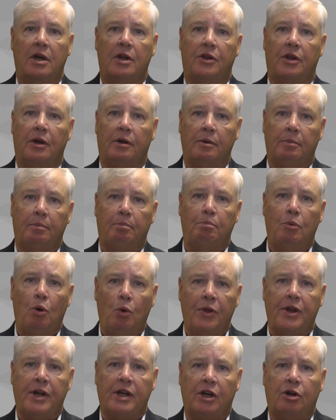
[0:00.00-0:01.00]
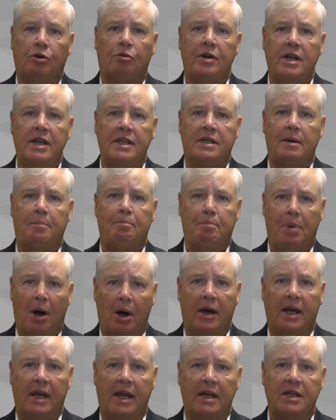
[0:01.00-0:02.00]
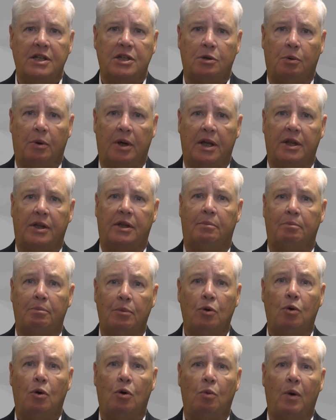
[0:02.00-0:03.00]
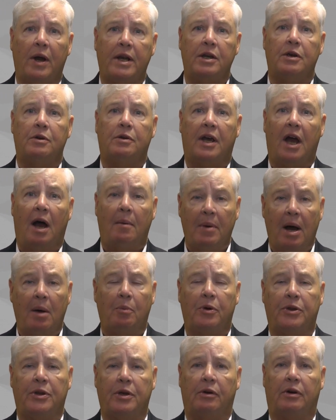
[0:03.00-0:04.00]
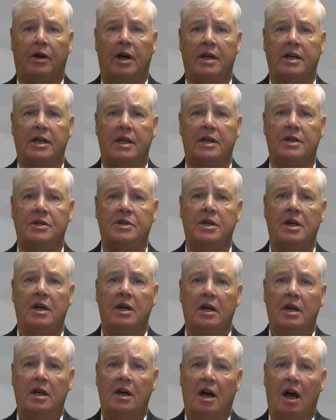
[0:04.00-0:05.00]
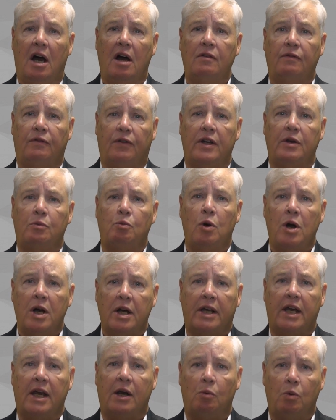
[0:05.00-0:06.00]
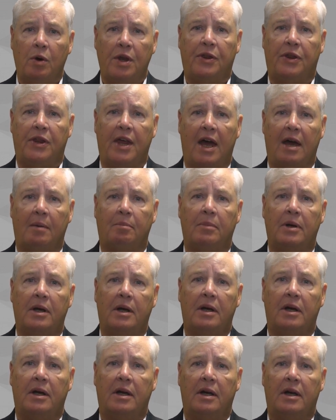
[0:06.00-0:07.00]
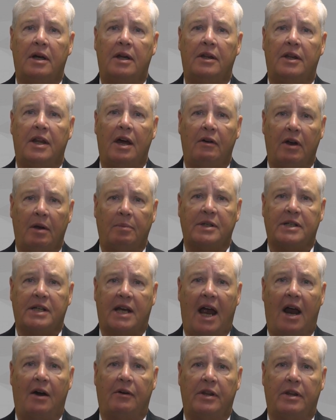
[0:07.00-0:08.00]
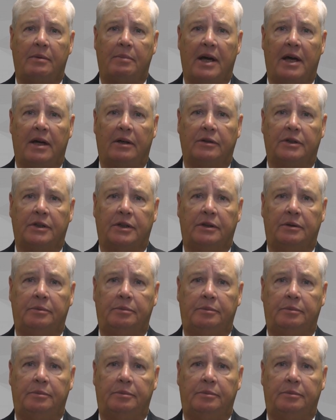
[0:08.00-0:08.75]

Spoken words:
The more that agree to buy into it, the more when you come up with your ideas, hopefully working with them, they're able to carry them out.